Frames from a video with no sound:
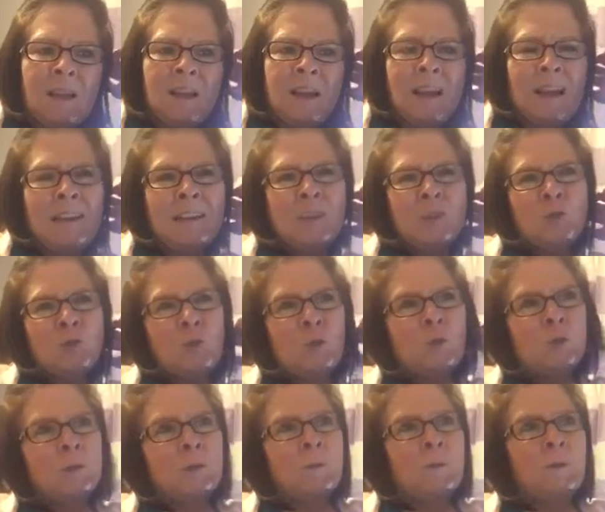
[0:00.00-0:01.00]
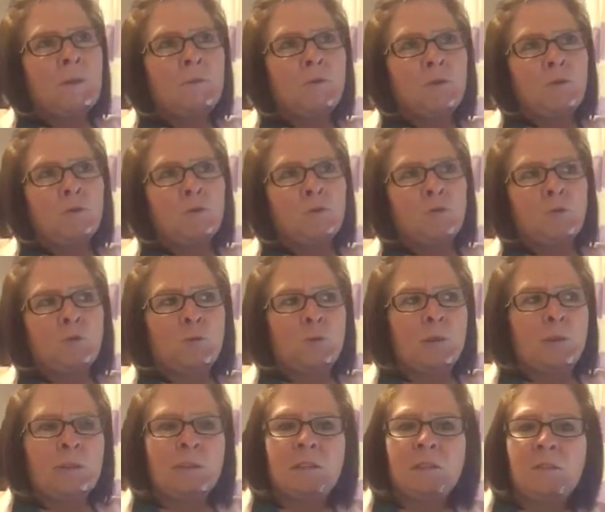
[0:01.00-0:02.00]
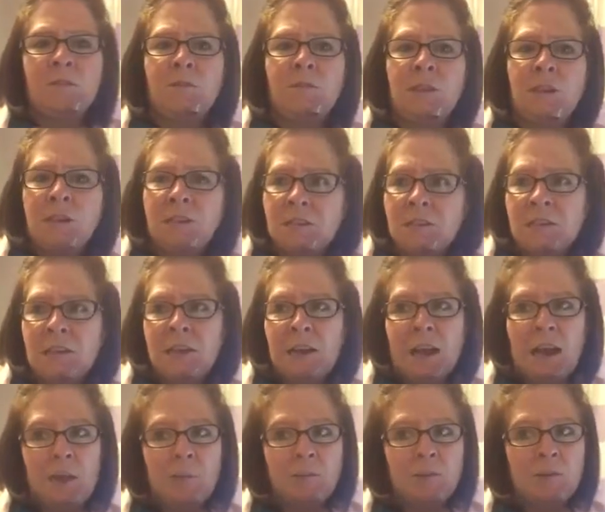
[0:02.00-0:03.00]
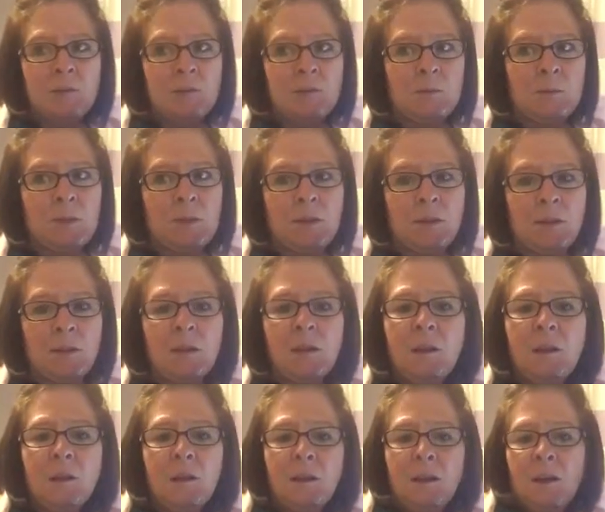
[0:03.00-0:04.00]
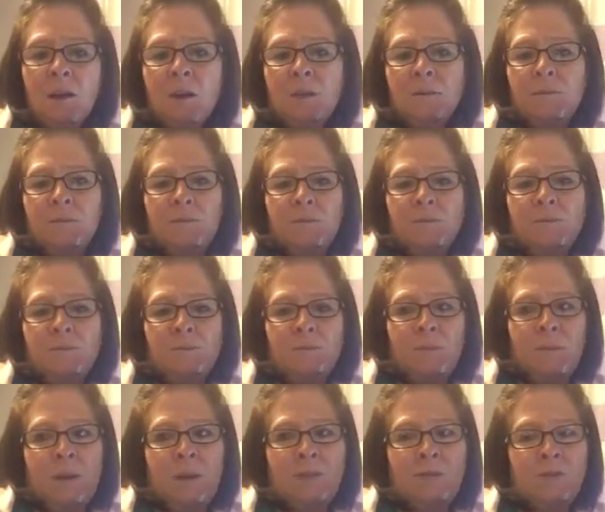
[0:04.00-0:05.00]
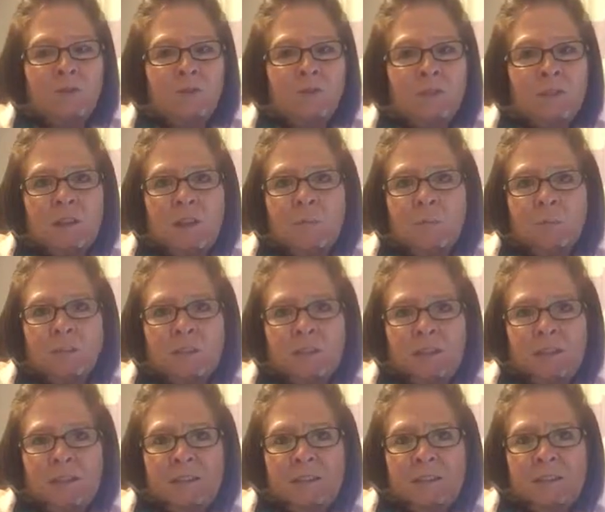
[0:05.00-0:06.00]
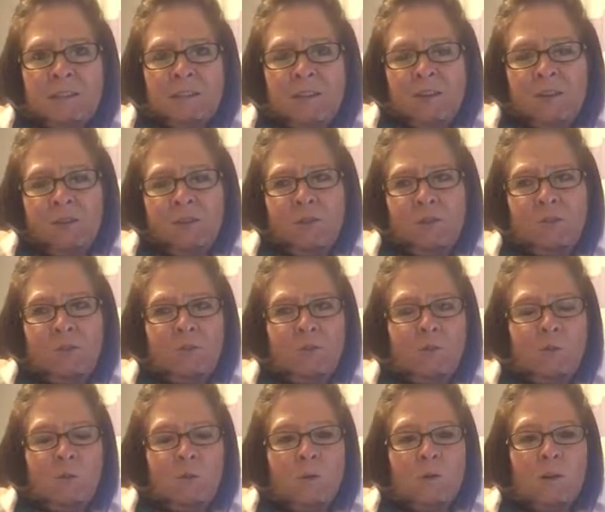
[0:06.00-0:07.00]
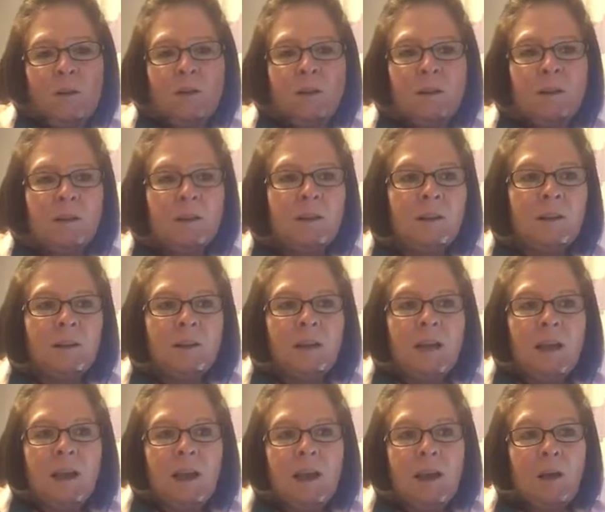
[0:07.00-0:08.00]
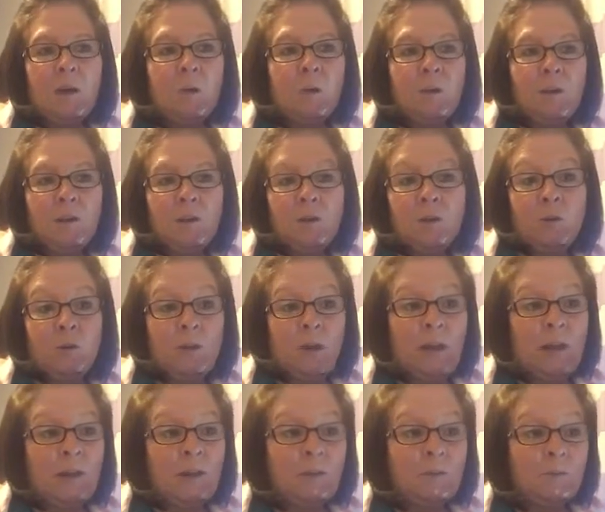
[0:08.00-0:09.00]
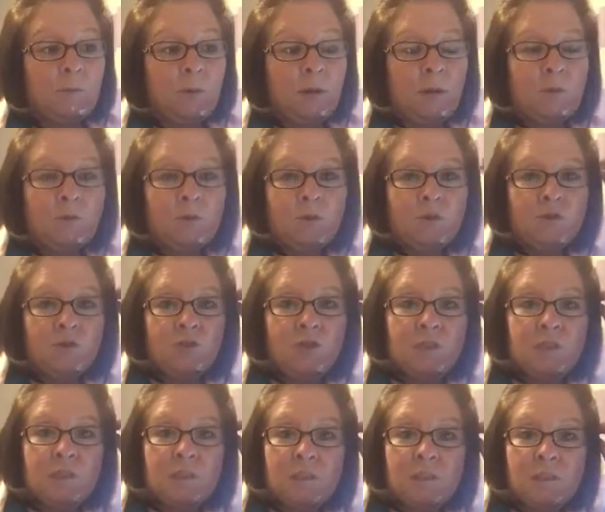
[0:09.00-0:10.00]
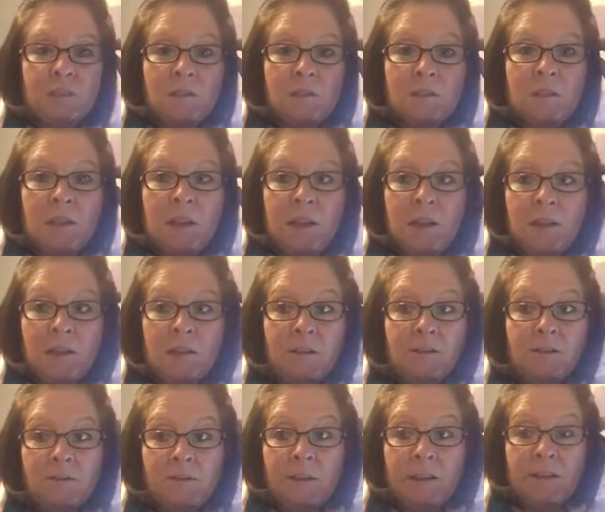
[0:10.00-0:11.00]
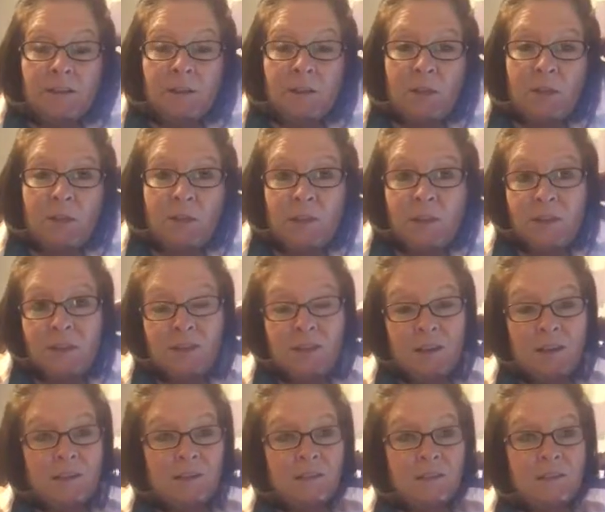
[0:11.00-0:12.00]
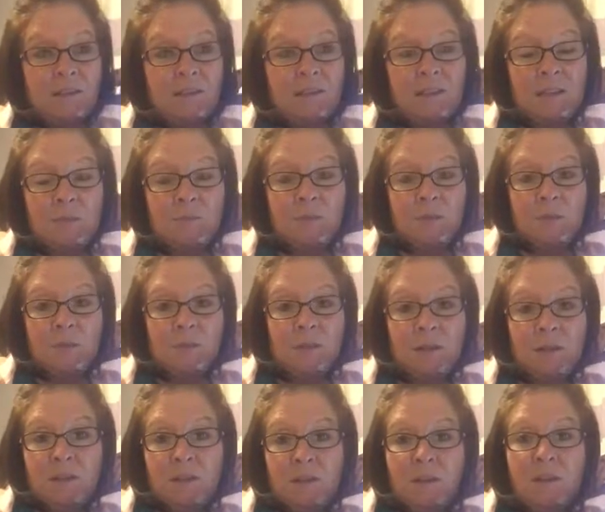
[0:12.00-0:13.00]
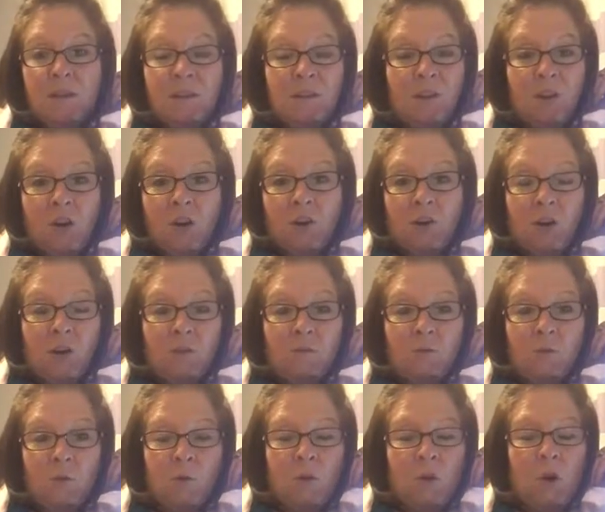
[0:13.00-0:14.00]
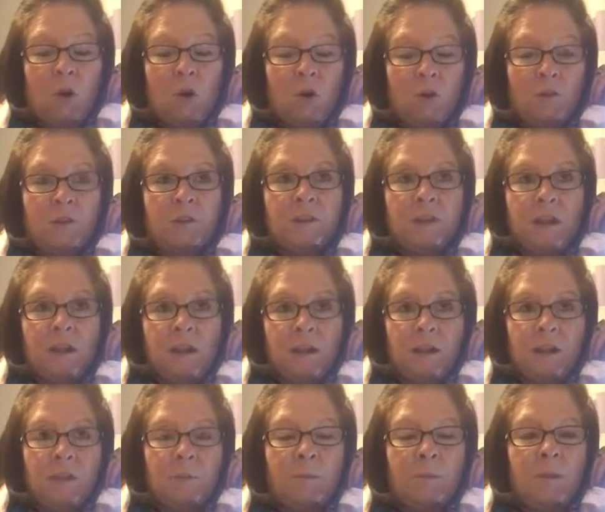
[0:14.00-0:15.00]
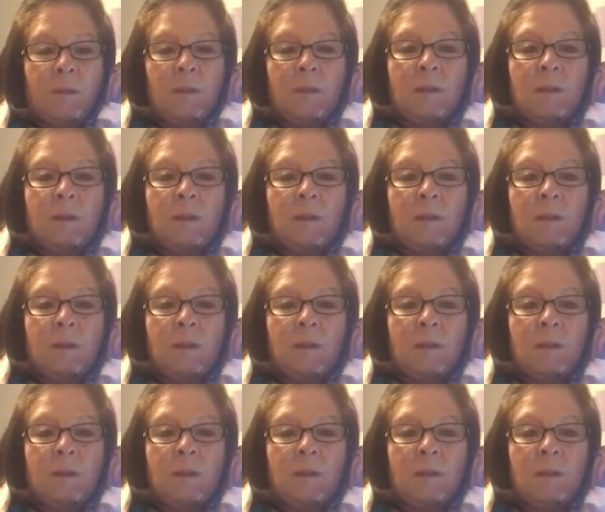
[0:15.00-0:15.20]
Kind of told them a few stories of things that happened to me on my first couple days on the floor, and how, hanging blood was just kind of like the thing that seemed to be done on our floor all the time.